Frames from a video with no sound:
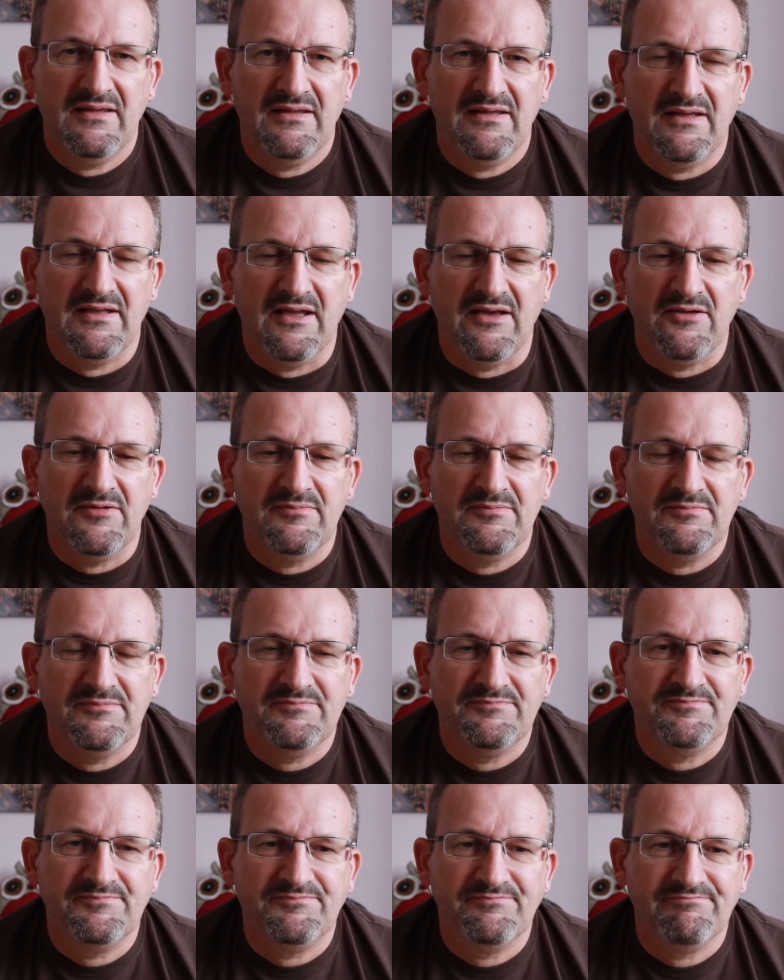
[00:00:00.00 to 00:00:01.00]
You know,
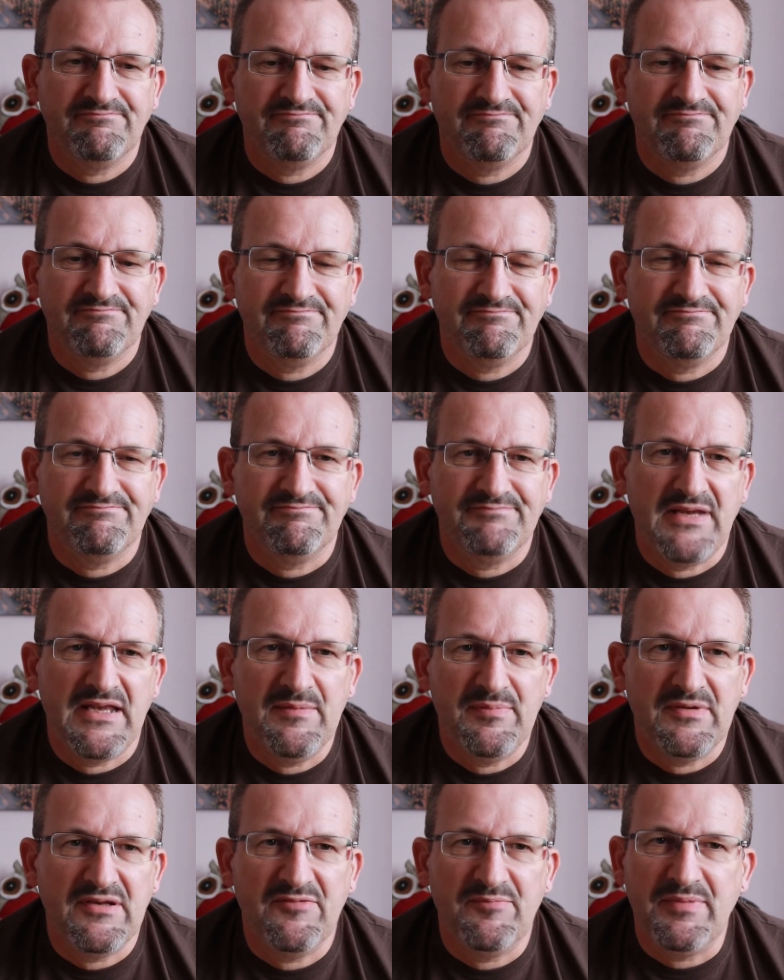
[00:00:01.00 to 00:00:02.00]

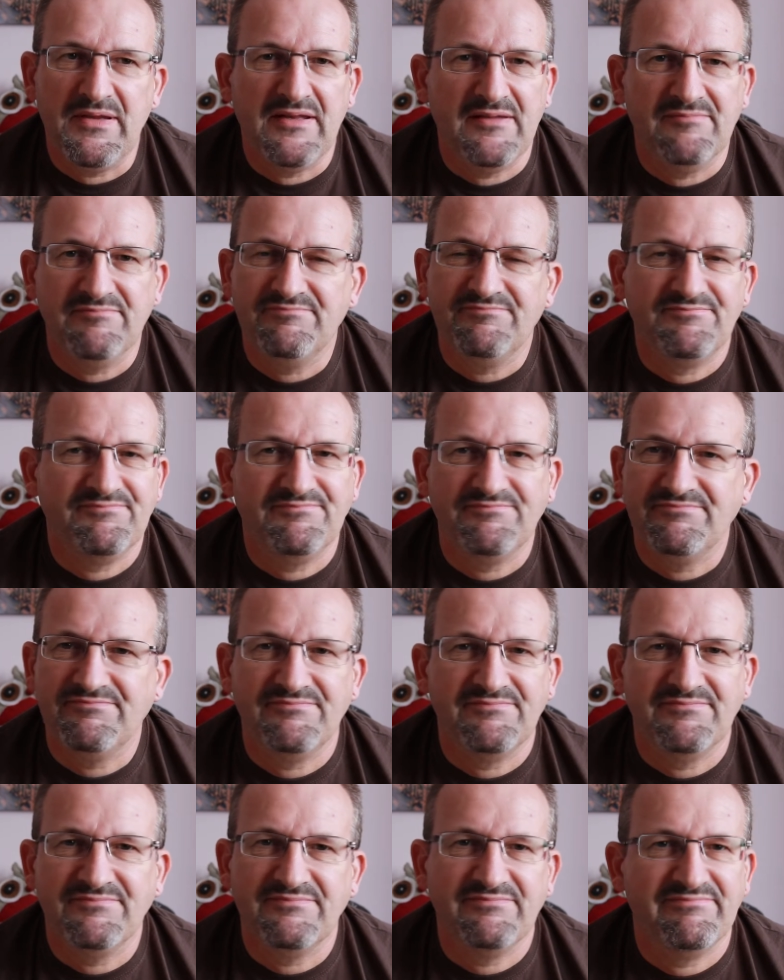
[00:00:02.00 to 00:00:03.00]
people have been,
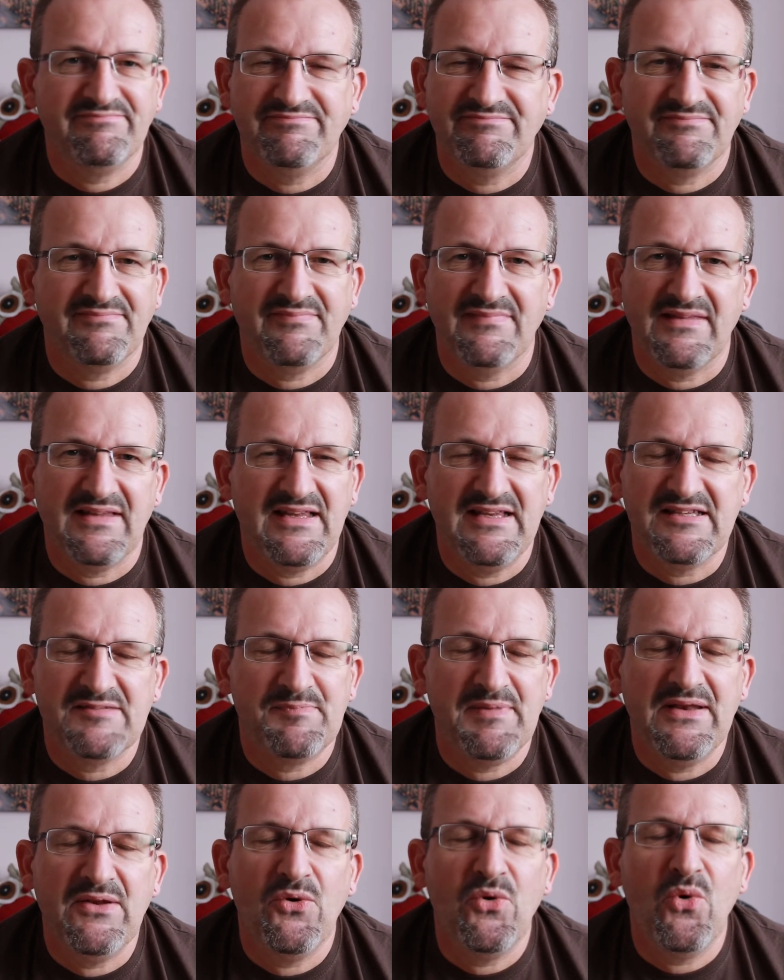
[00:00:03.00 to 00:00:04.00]
it's
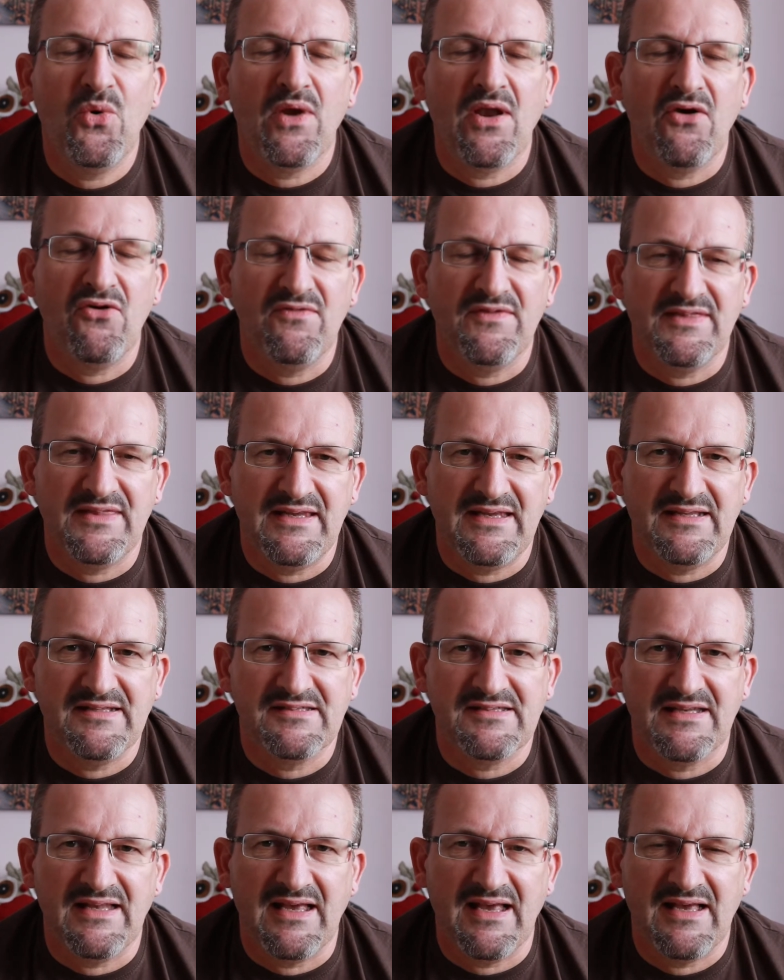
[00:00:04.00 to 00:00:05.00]
been all over the
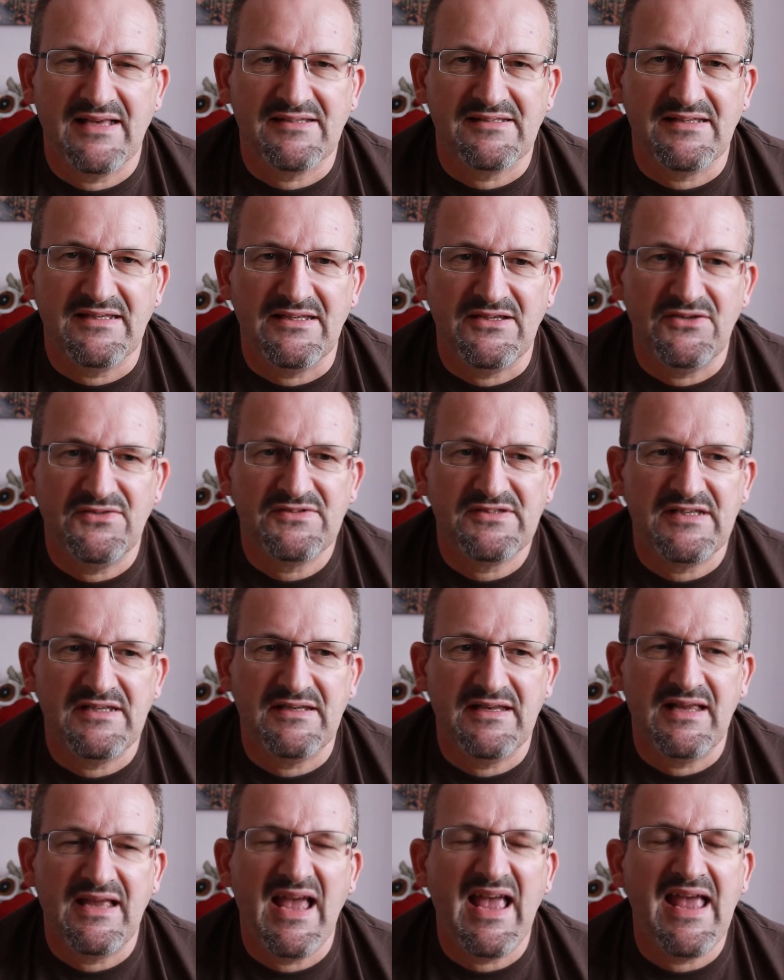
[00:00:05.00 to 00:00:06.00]
internet, hasn't it? You've
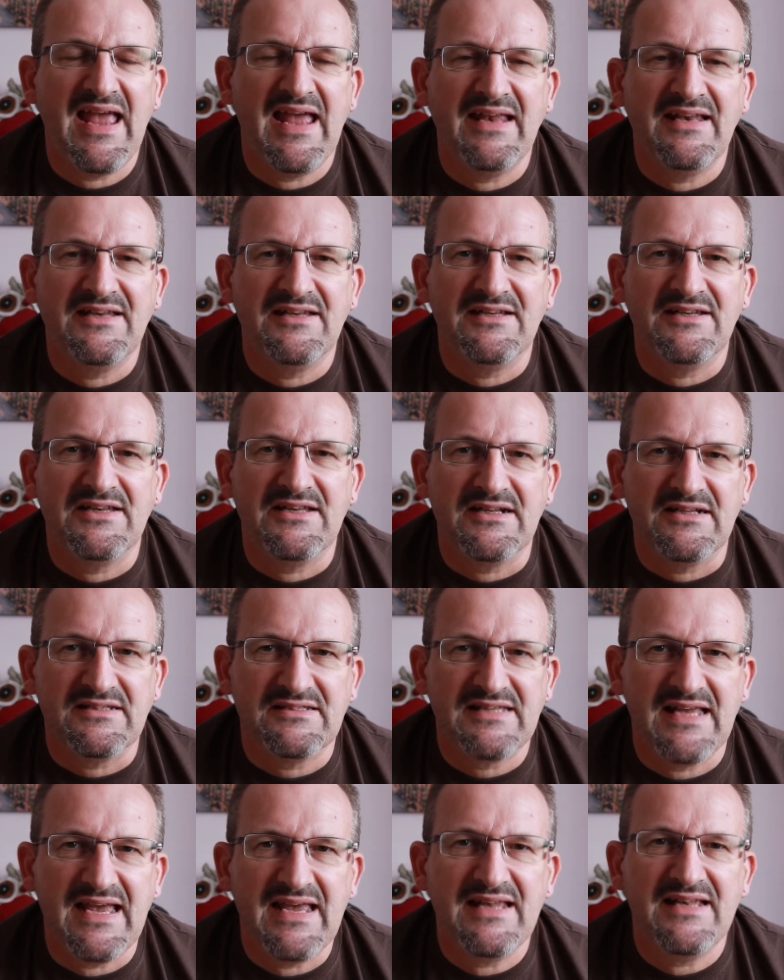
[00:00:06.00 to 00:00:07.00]
seen
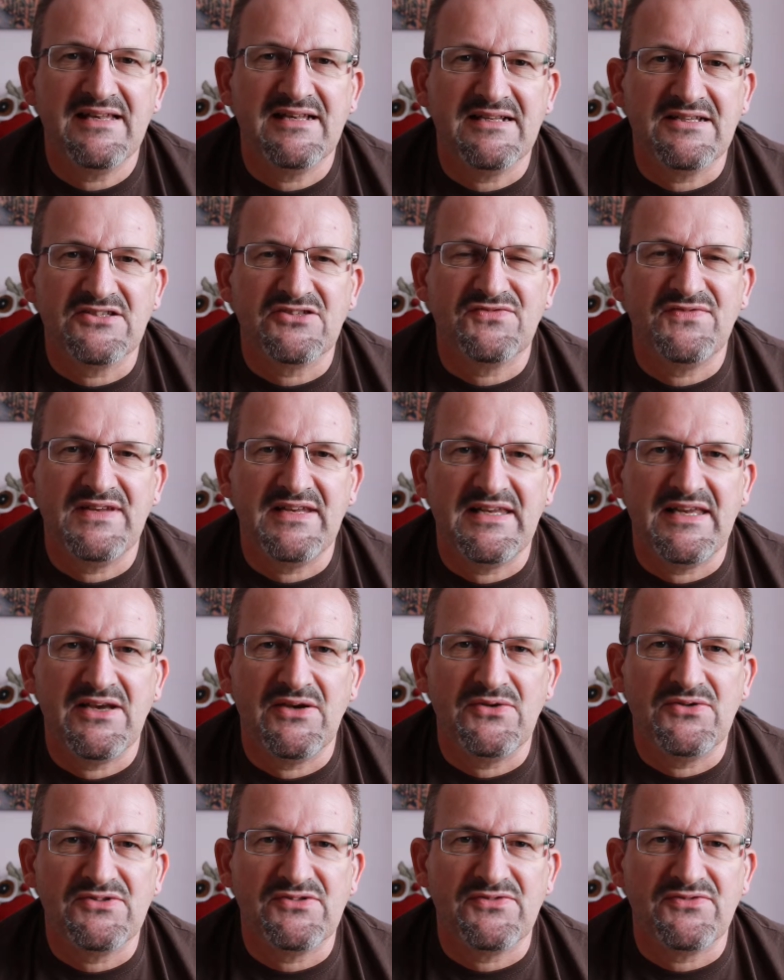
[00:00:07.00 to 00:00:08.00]
endless
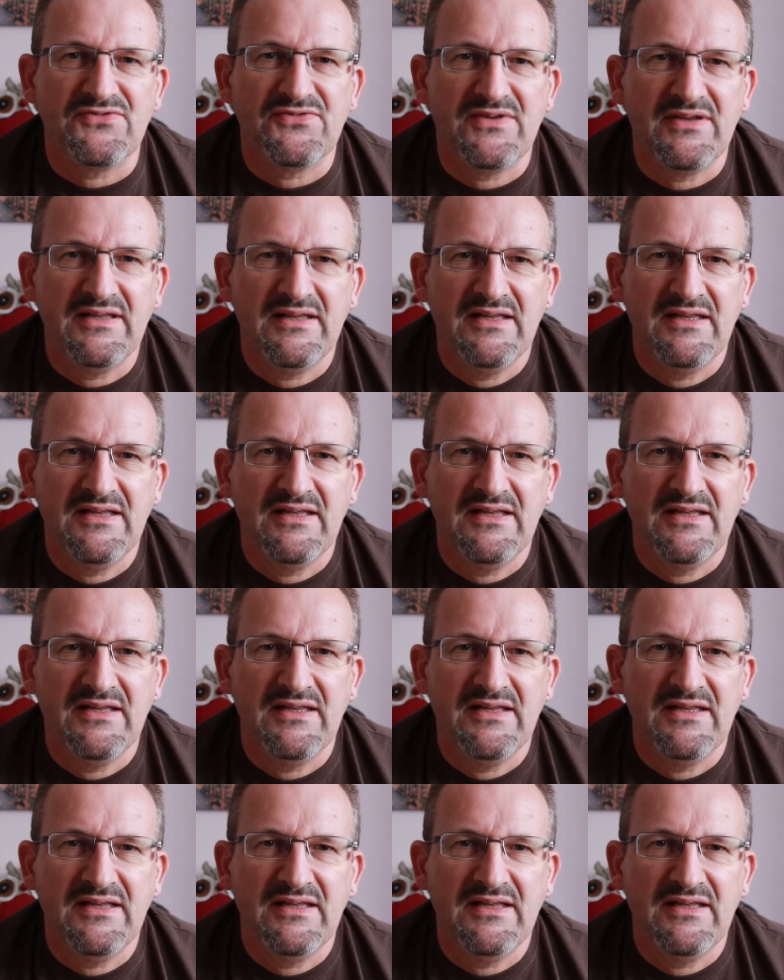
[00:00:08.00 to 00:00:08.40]
videos of,